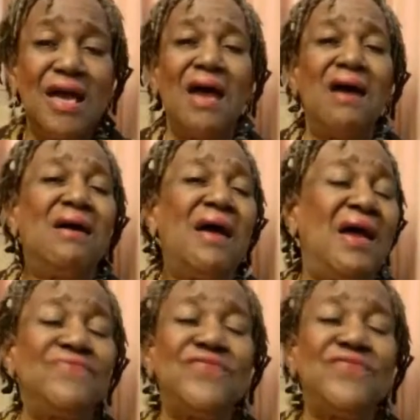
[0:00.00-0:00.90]

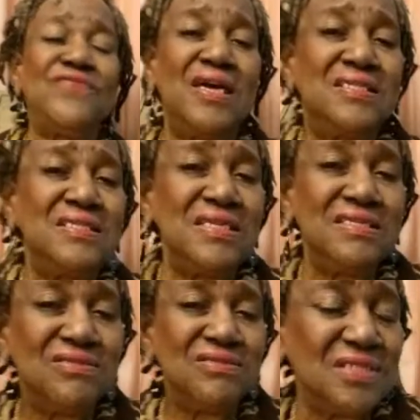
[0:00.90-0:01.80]
Afghan
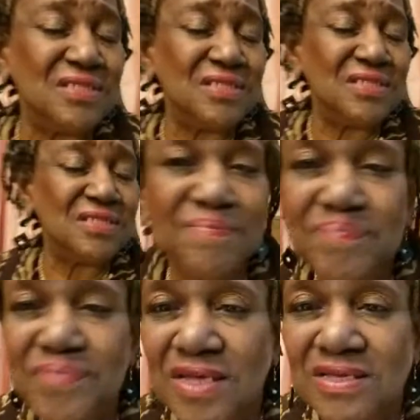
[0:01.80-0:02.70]
needles,
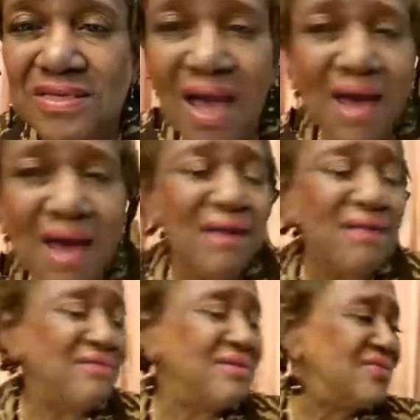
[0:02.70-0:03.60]

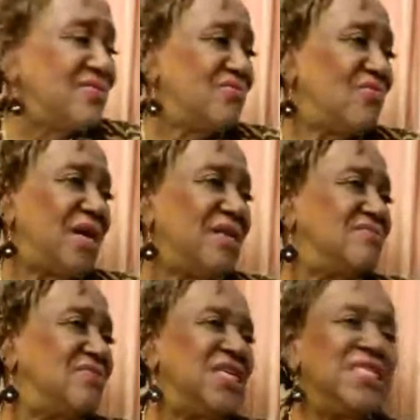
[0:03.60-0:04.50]
yarn, thread,
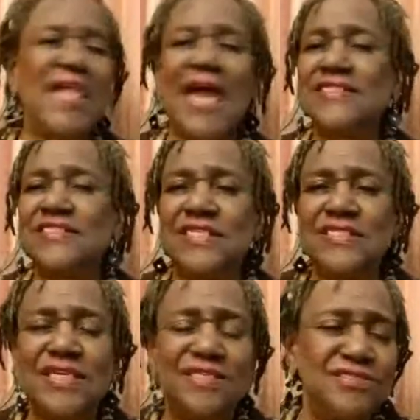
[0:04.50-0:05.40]
and elastic
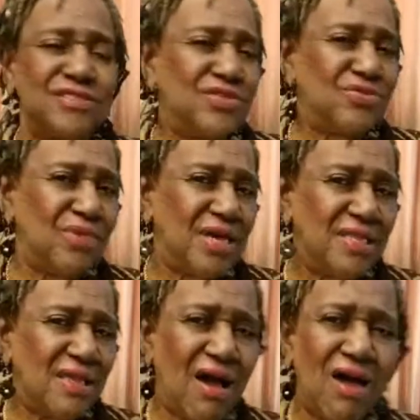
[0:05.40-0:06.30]
needles to
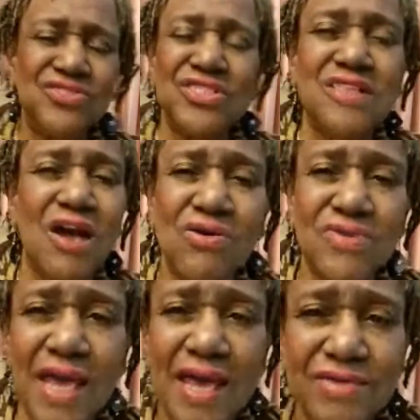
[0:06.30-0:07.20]
thread, just all
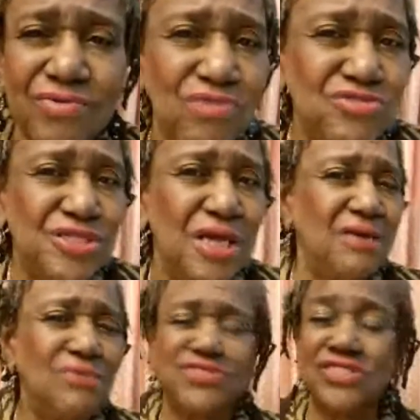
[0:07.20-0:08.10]
kinds. Crochet,
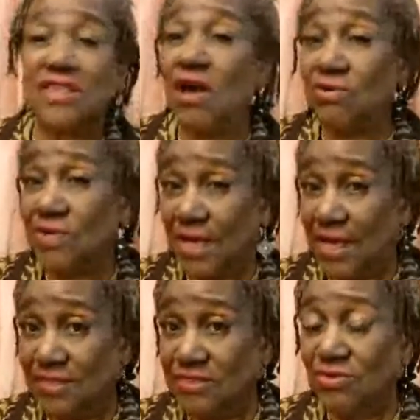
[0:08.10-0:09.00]
just all
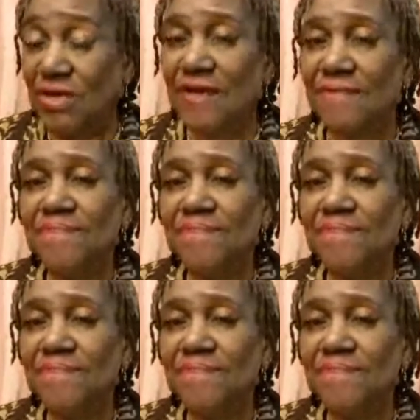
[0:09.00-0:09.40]
kinds, okay?